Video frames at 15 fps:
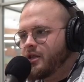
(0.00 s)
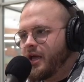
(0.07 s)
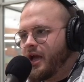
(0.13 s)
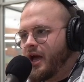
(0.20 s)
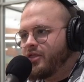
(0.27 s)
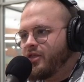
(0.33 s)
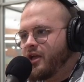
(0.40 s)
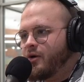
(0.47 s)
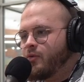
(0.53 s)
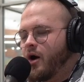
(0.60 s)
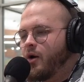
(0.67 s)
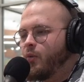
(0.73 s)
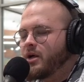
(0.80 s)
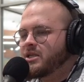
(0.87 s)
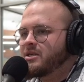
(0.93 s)
like, I think
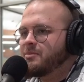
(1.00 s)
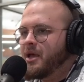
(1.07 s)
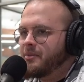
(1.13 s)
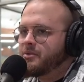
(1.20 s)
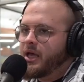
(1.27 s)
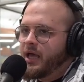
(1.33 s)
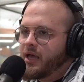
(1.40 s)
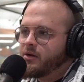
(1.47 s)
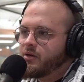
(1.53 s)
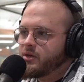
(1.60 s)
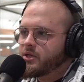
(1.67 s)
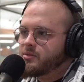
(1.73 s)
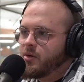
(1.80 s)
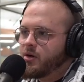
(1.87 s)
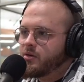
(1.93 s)
Iran wants to be able to handle
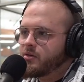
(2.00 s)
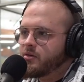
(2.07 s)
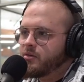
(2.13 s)
the smoke,